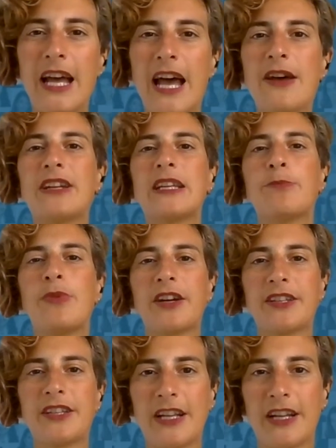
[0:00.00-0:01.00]
have an
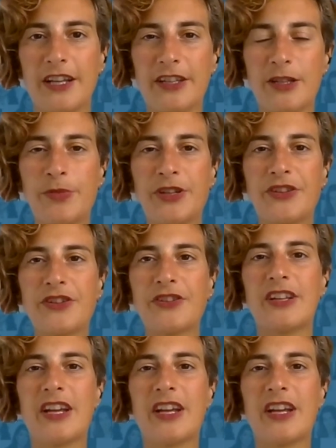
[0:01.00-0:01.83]
impact in another person.